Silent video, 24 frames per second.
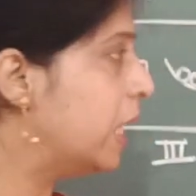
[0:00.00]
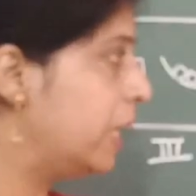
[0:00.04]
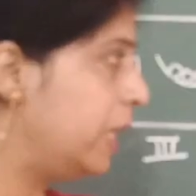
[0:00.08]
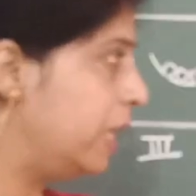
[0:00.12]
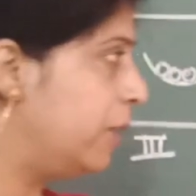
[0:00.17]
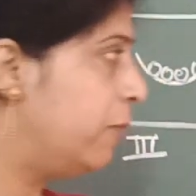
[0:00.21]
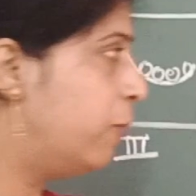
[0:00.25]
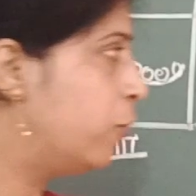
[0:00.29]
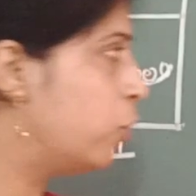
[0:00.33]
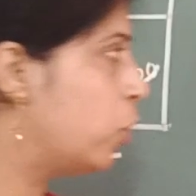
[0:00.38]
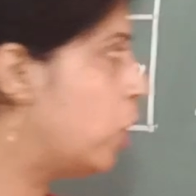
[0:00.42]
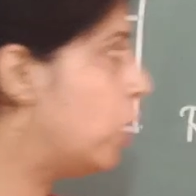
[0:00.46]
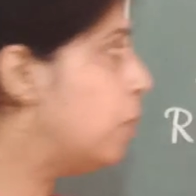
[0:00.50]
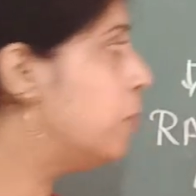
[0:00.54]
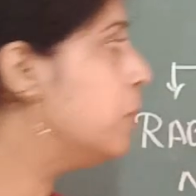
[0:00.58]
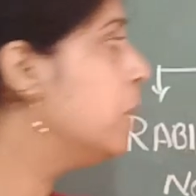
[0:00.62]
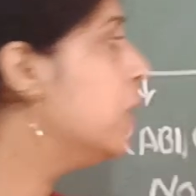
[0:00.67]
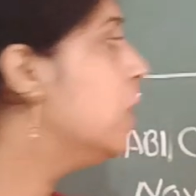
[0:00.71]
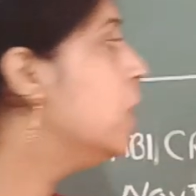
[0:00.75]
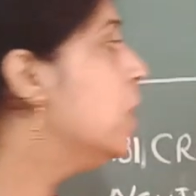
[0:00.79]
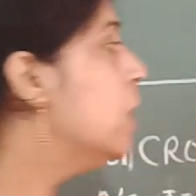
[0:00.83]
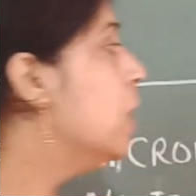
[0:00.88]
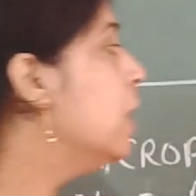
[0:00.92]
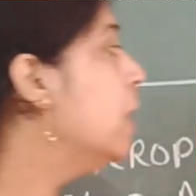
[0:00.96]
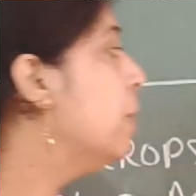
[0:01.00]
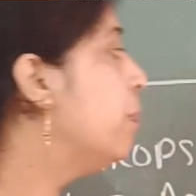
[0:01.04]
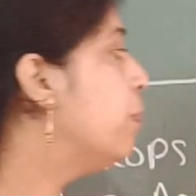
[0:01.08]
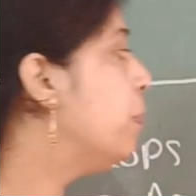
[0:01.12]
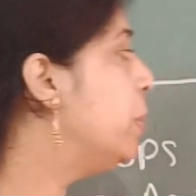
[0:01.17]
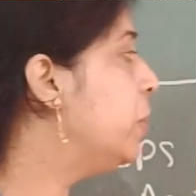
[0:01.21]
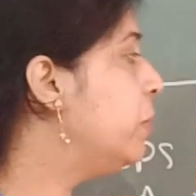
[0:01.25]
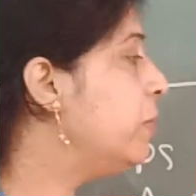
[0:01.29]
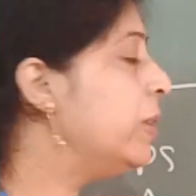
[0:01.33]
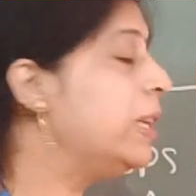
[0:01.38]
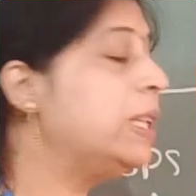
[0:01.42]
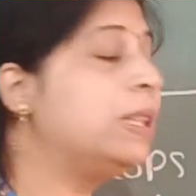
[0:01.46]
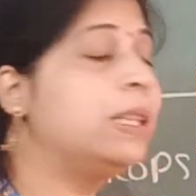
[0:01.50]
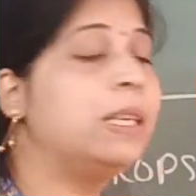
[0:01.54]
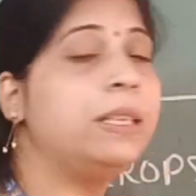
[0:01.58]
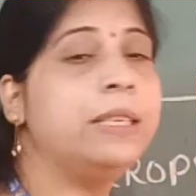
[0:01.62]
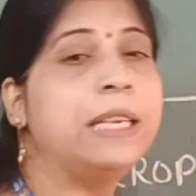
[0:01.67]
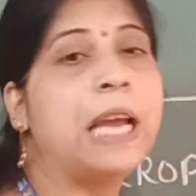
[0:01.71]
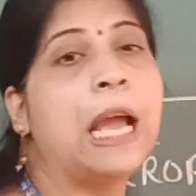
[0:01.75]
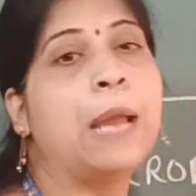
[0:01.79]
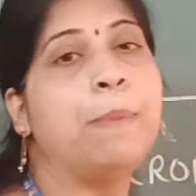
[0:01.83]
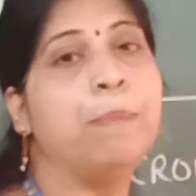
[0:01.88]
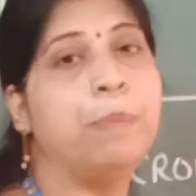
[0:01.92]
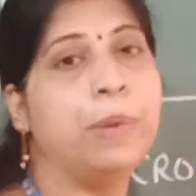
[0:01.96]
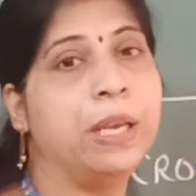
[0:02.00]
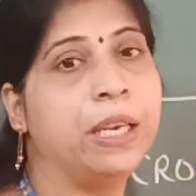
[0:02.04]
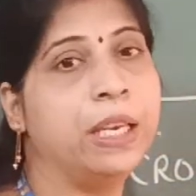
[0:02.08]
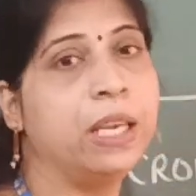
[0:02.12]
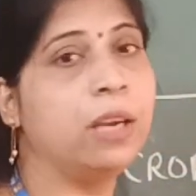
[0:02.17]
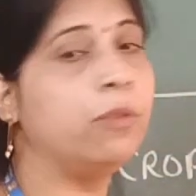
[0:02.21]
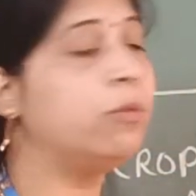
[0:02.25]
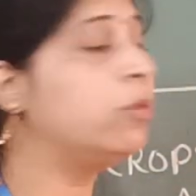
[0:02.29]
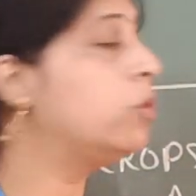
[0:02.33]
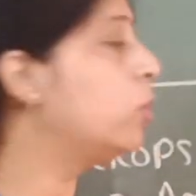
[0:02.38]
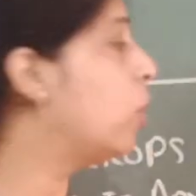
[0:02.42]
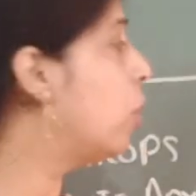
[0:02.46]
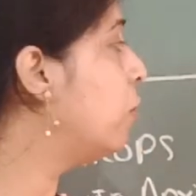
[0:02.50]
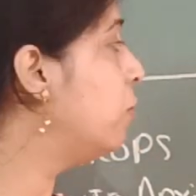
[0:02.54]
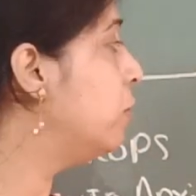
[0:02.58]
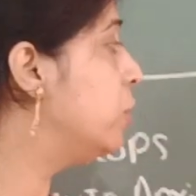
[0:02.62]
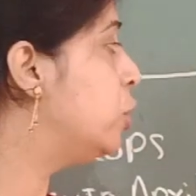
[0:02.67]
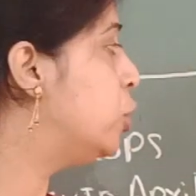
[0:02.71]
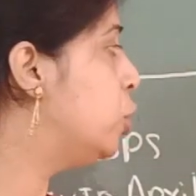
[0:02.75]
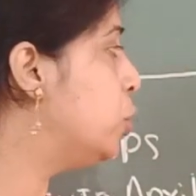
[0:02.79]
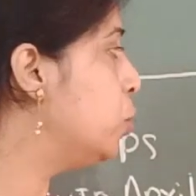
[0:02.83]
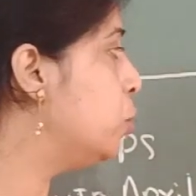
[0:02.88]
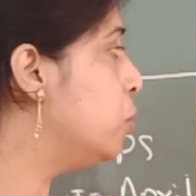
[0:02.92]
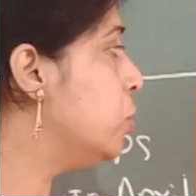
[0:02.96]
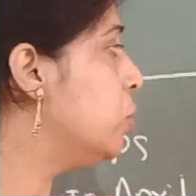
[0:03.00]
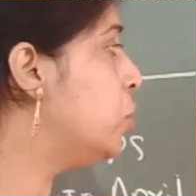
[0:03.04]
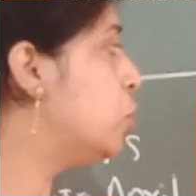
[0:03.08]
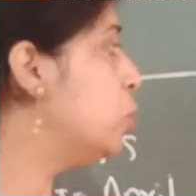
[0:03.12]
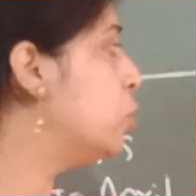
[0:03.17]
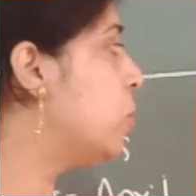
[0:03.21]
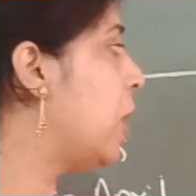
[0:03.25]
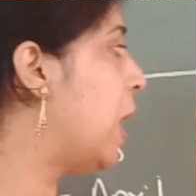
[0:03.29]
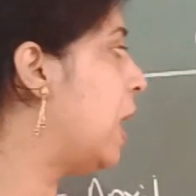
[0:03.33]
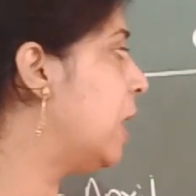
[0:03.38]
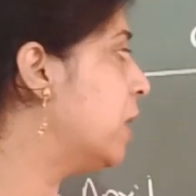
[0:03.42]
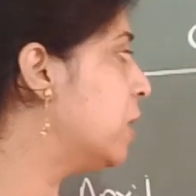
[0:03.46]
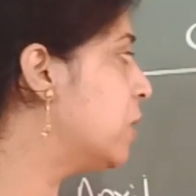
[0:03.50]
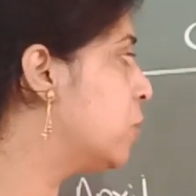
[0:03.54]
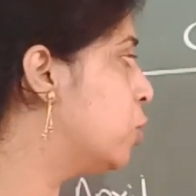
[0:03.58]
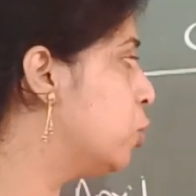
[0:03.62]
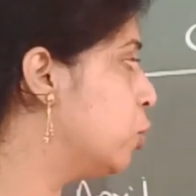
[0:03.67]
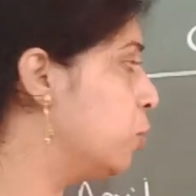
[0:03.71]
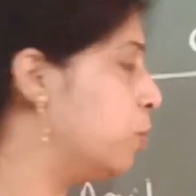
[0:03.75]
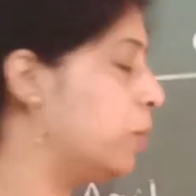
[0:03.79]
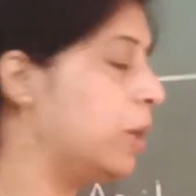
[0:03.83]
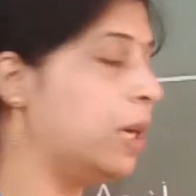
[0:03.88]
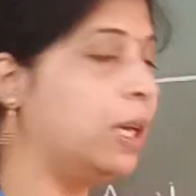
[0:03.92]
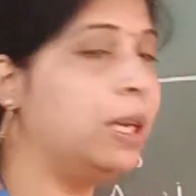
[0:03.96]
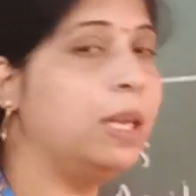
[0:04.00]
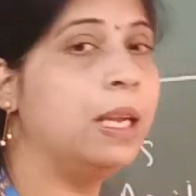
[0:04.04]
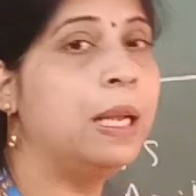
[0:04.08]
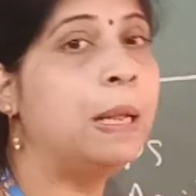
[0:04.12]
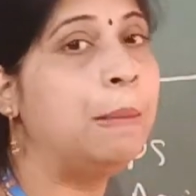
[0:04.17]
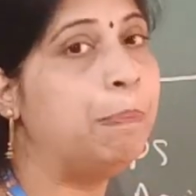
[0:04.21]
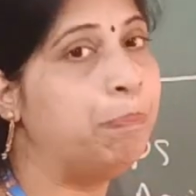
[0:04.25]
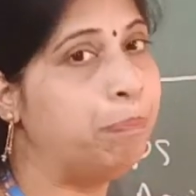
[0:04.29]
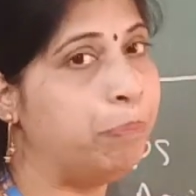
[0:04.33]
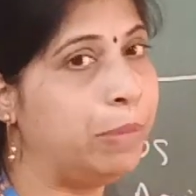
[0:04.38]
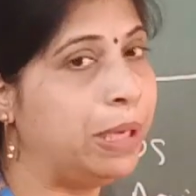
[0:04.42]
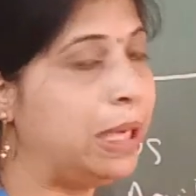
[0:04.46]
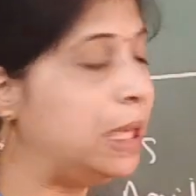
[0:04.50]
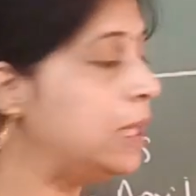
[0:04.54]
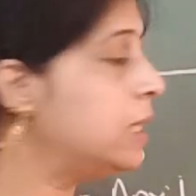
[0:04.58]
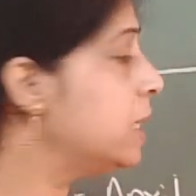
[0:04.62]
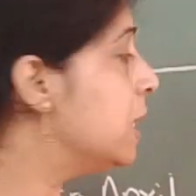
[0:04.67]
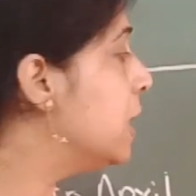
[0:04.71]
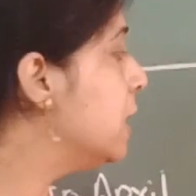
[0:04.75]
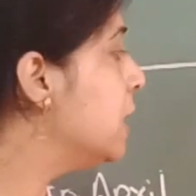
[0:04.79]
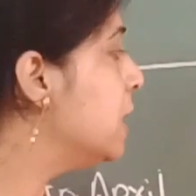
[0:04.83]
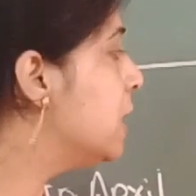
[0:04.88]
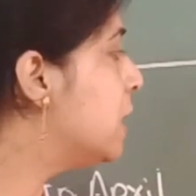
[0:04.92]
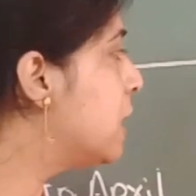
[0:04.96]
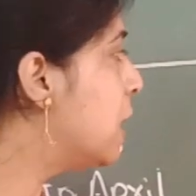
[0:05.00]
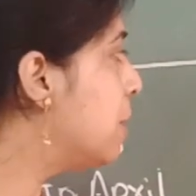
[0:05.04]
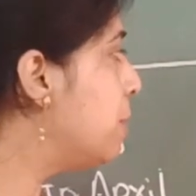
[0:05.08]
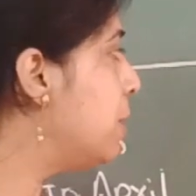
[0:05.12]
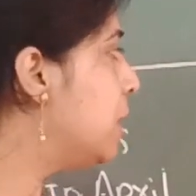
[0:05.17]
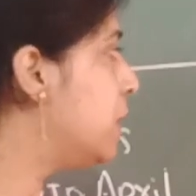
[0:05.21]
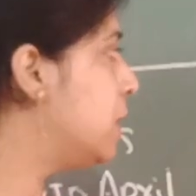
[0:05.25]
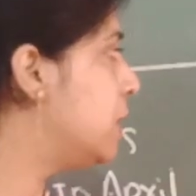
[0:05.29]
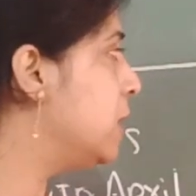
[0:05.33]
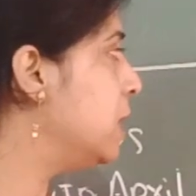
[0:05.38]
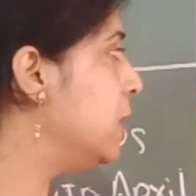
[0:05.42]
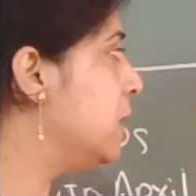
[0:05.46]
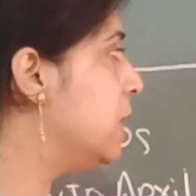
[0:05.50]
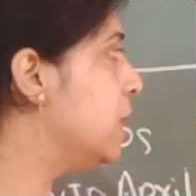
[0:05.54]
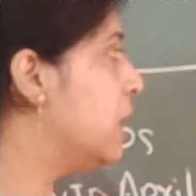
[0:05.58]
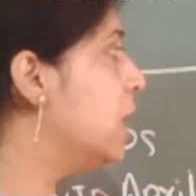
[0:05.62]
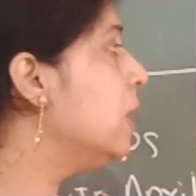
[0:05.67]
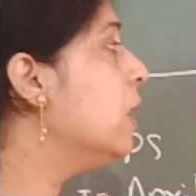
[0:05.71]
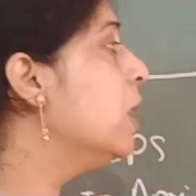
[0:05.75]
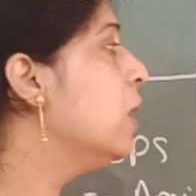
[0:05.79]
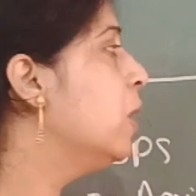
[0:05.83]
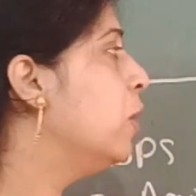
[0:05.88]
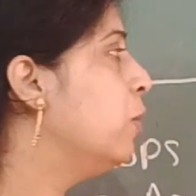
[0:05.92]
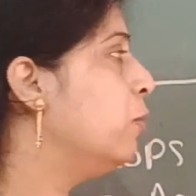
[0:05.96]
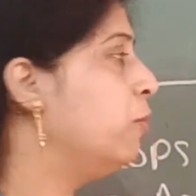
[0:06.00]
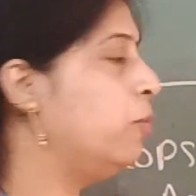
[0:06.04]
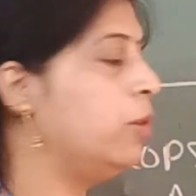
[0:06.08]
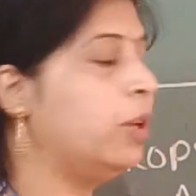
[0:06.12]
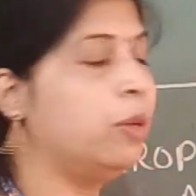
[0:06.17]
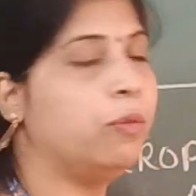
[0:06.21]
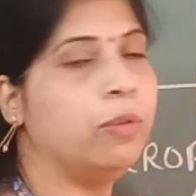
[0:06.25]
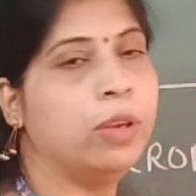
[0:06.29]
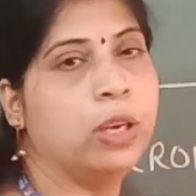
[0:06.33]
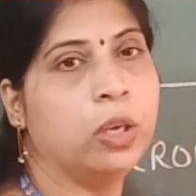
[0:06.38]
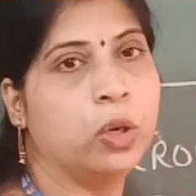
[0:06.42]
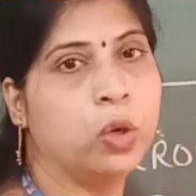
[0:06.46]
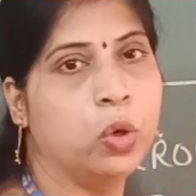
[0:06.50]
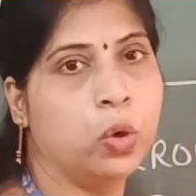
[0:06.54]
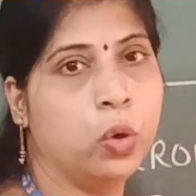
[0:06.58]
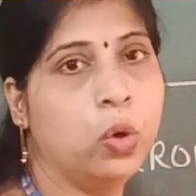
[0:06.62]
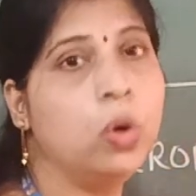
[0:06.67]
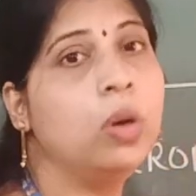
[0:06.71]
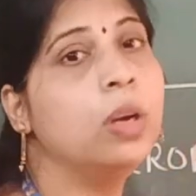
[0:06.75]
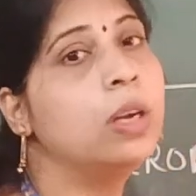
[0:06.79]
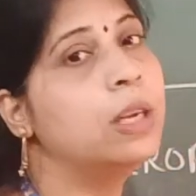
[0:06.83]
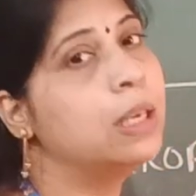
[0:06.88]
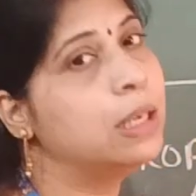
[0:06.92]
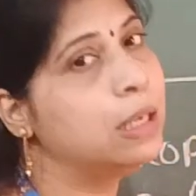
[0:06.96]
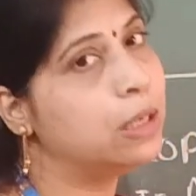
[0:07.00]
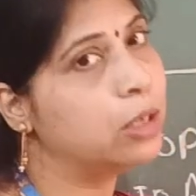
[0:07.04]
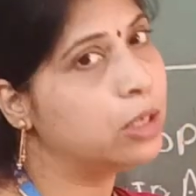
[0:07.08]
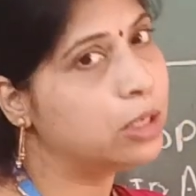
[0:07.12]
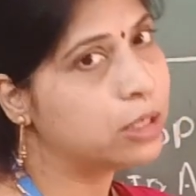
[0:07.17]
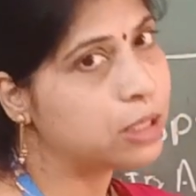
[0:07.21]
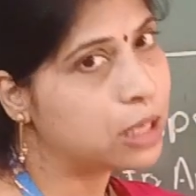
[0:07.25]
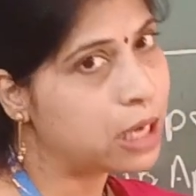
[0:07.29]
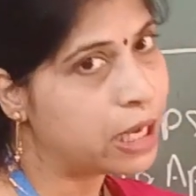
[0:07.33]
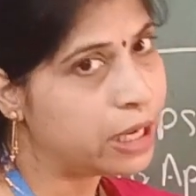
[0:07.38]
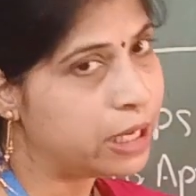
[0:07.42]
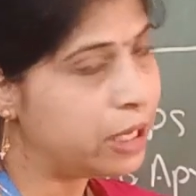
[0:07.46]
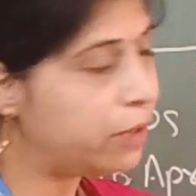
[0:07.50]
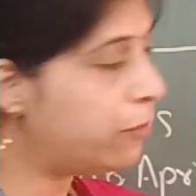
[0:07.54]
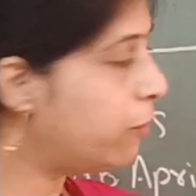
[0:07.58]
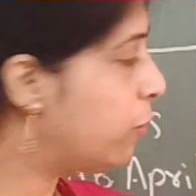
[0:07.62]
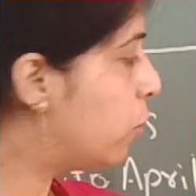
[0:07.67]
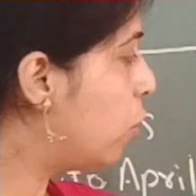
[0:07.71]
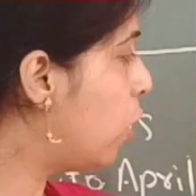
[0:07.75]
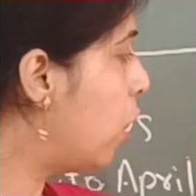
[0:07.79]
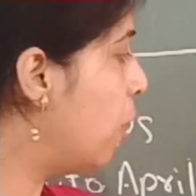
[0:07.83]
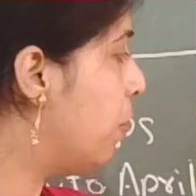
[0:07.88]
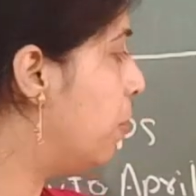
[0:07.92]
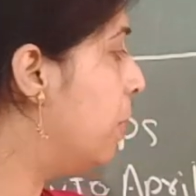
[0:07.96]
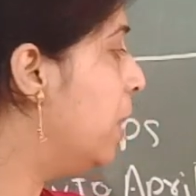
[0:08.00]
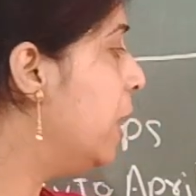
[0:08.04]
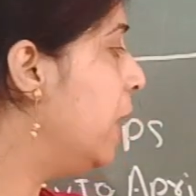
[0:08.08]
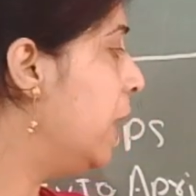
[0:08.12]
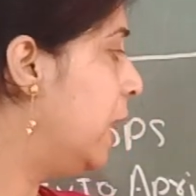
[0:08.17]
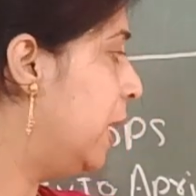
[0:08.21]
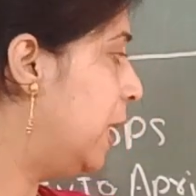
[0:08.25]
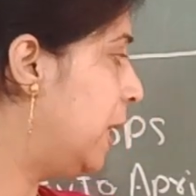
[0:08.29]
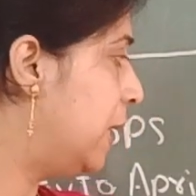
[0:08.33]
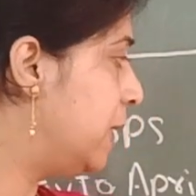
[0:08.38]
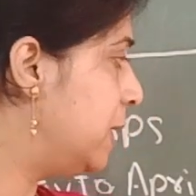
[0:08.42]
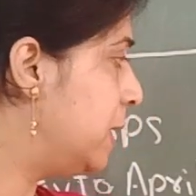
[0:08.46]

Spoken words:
Kharif crop. Between the time period of June to October means summer season, we will grow Kharif crop.